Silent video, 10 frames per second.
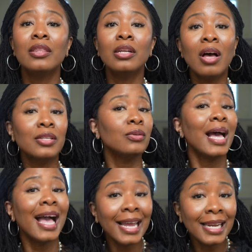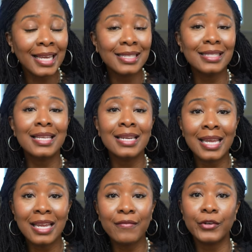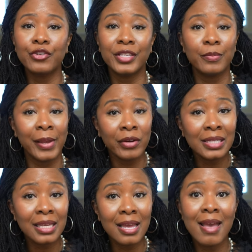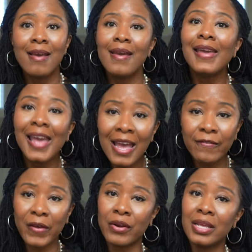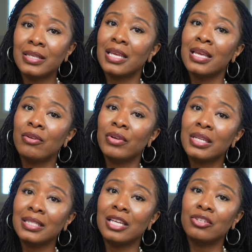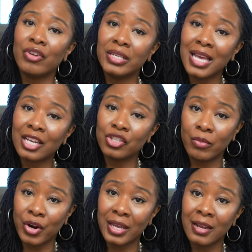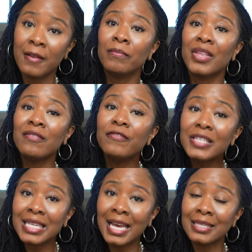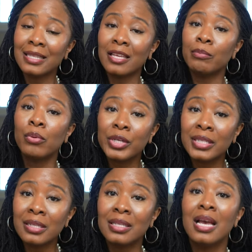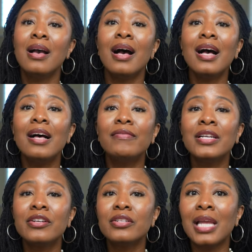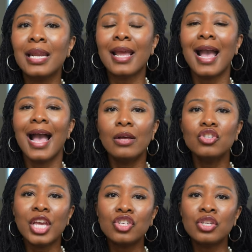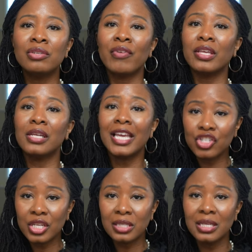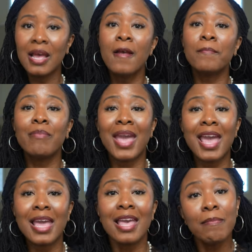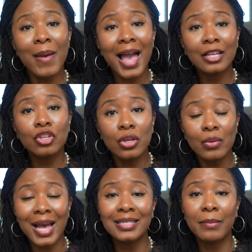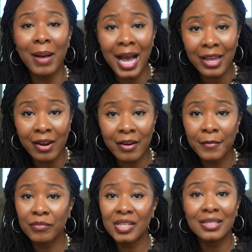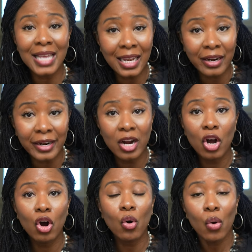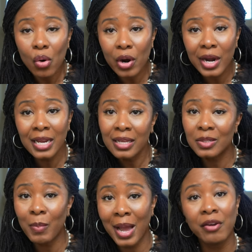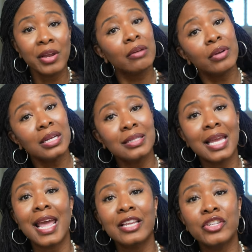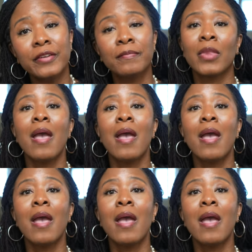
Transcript: The lawsuit highlights the need for transparency and fairness in the real estate transaction market, emphasizing the importance of understanding how changes in regulations may impact you as a buyer, seller, or an aspiring real estate agent.